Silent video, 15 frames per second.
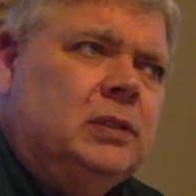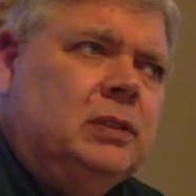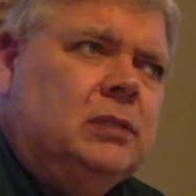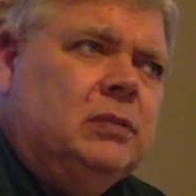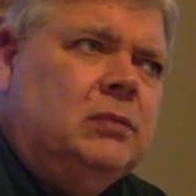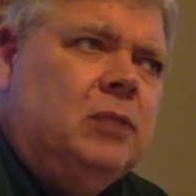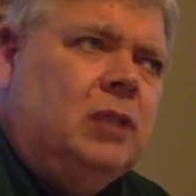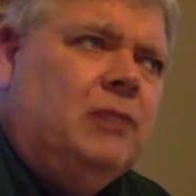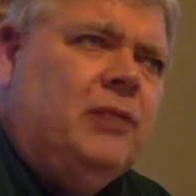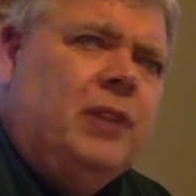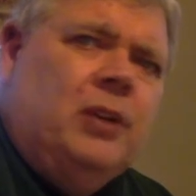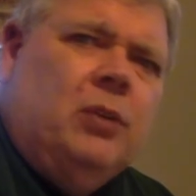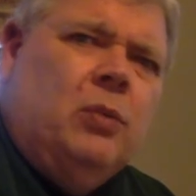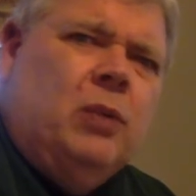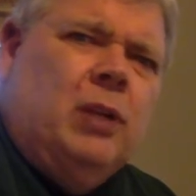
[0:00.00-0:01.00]
welfare
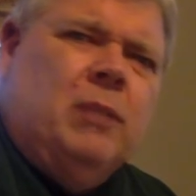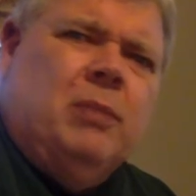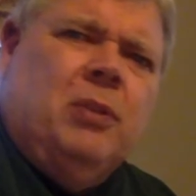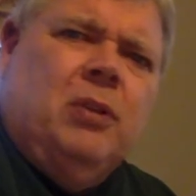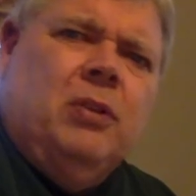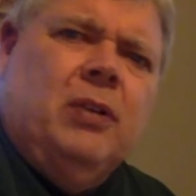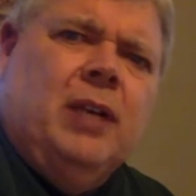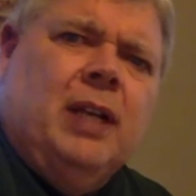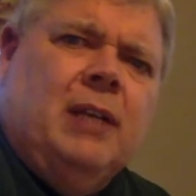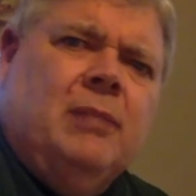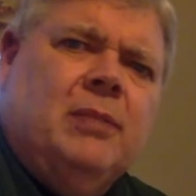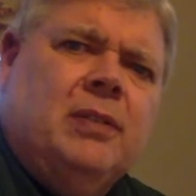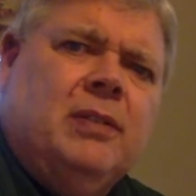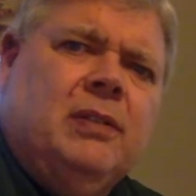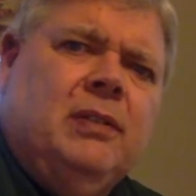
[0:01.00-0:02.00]
to work
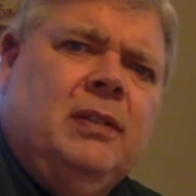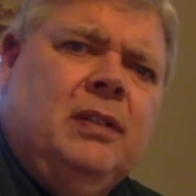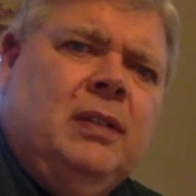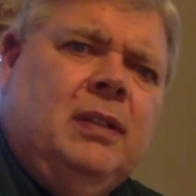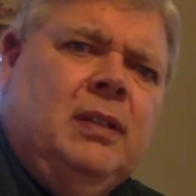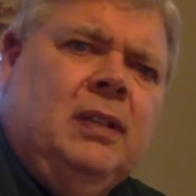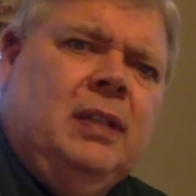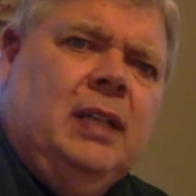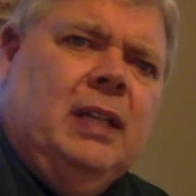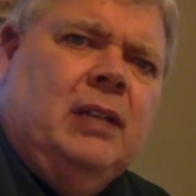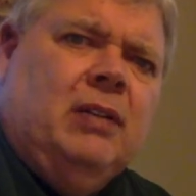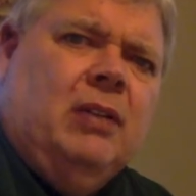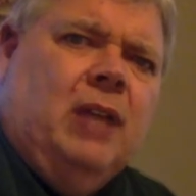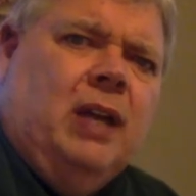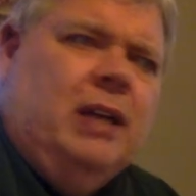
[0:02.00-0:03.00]
programs, and a
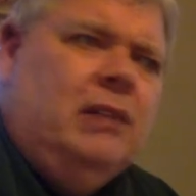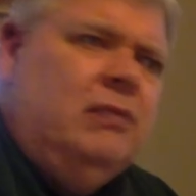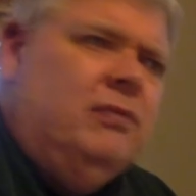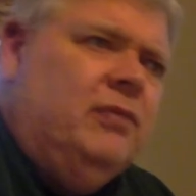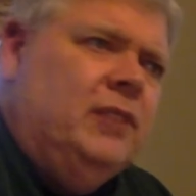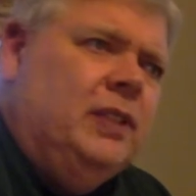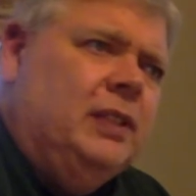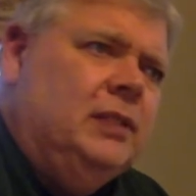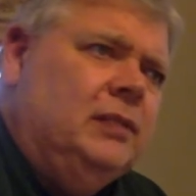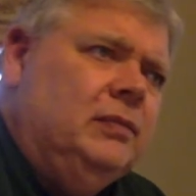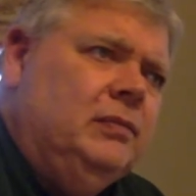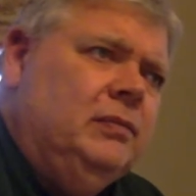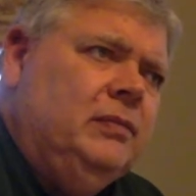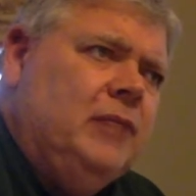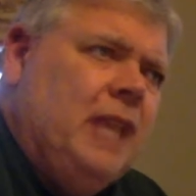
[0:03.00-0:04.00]
lot of
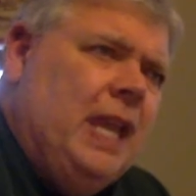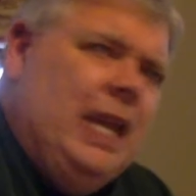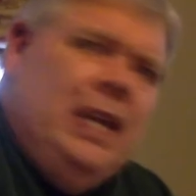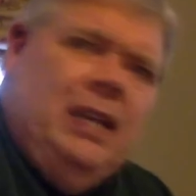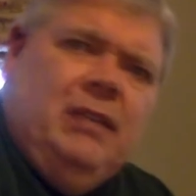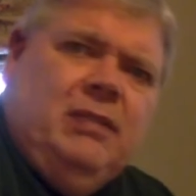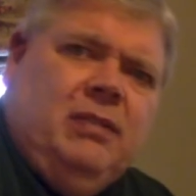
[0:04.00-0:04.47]
aid